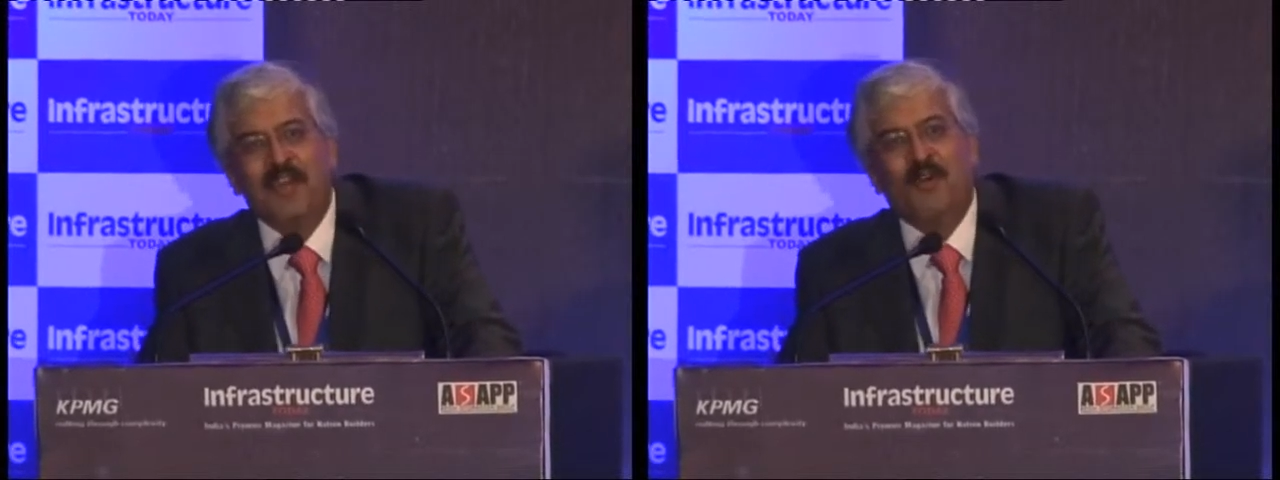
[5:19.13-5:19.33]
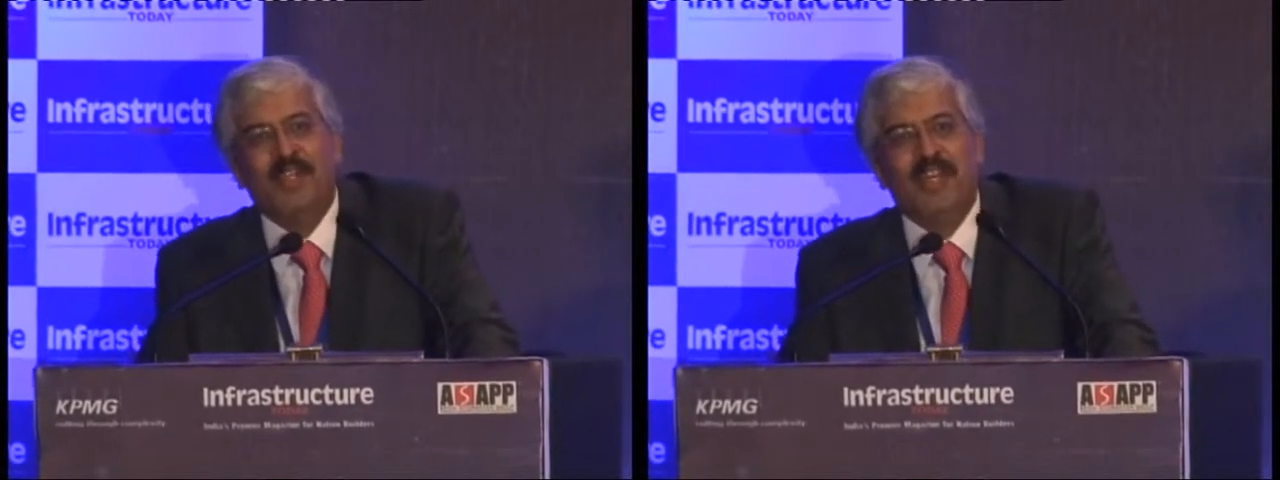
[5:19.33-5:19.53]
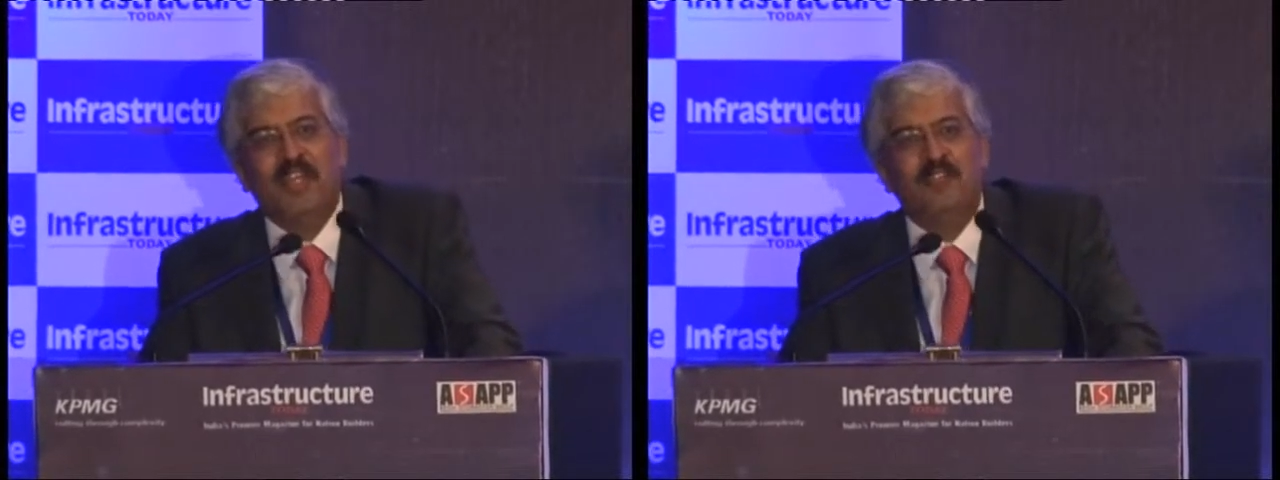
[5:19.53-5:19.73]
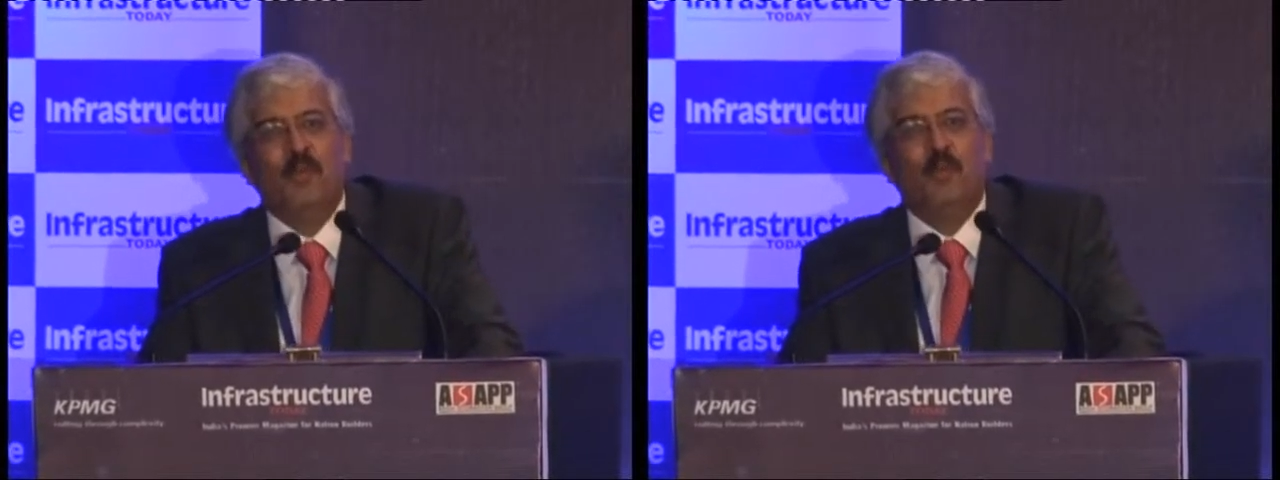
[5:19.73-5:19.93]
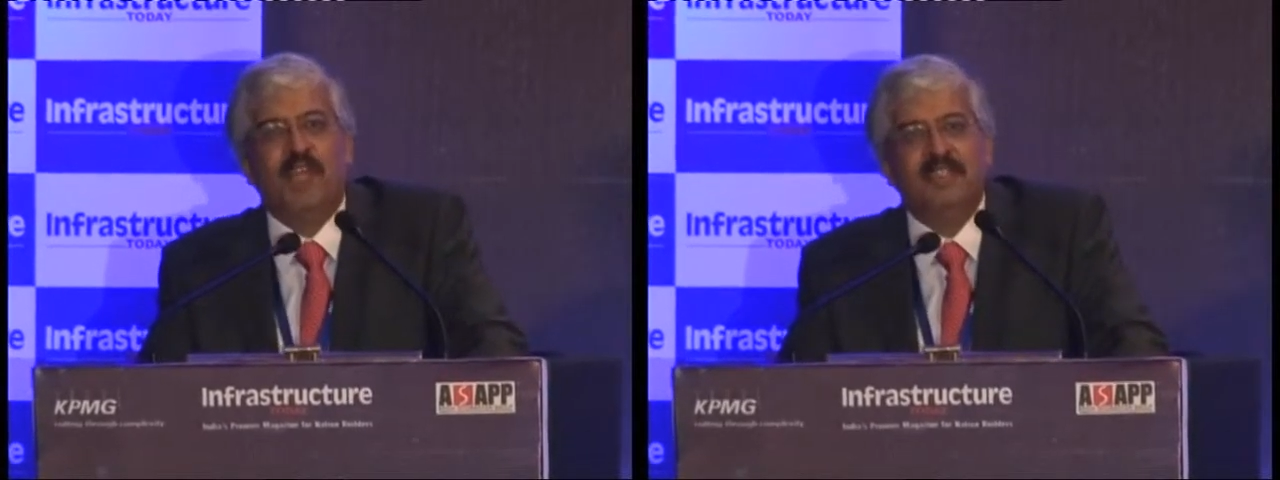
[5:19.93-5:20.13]
over the next
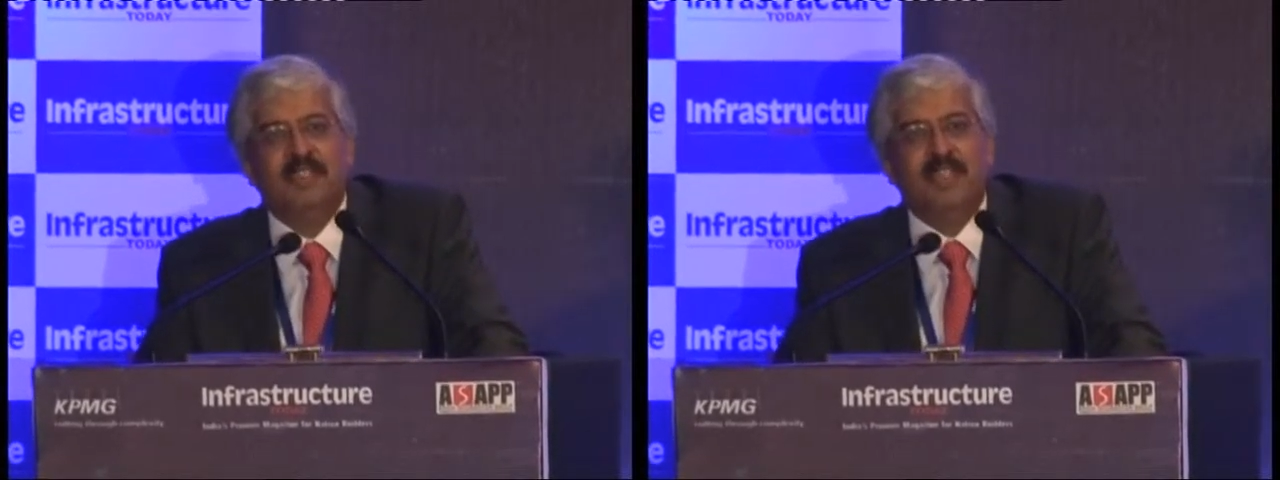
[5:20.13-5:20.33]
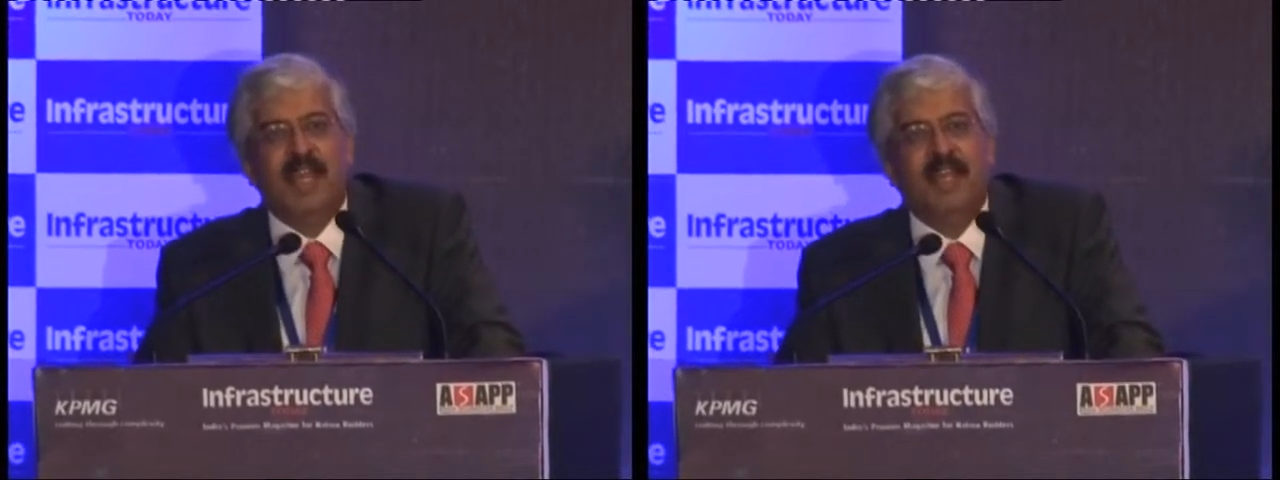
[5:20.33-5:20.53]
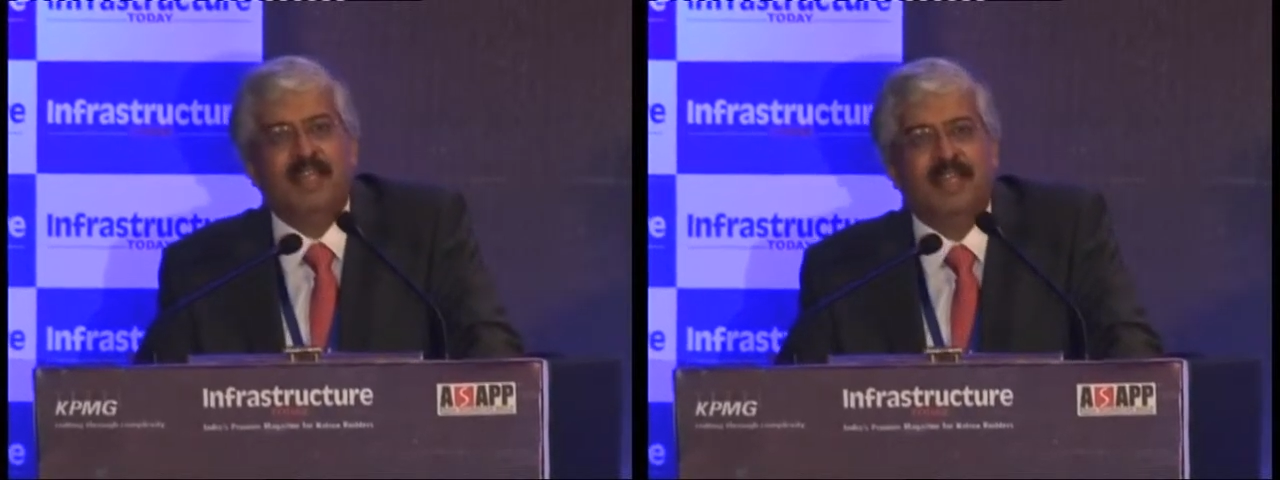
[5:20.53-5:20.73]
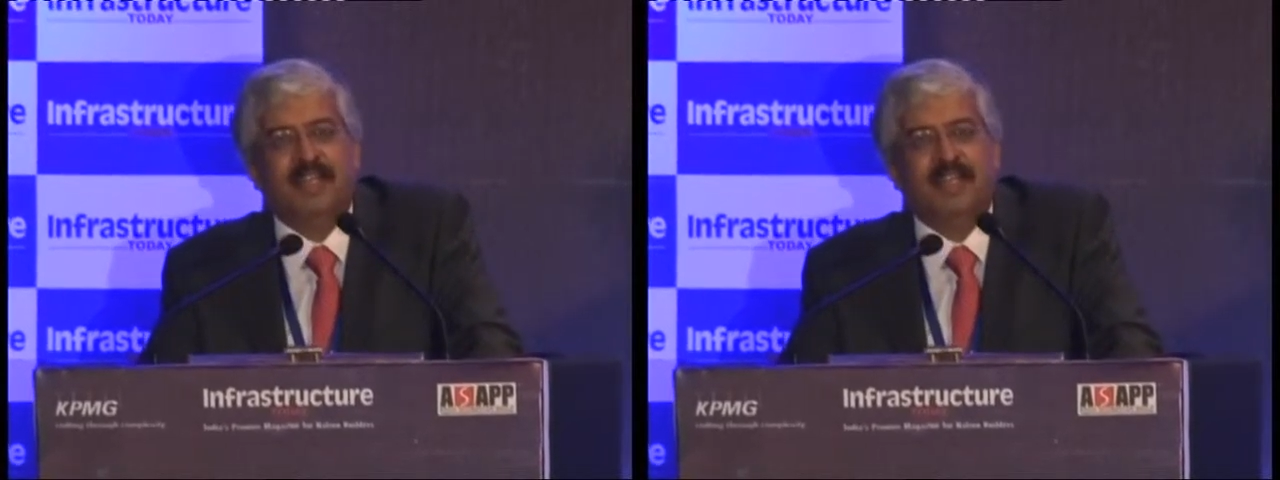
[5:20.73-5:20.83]
few months, and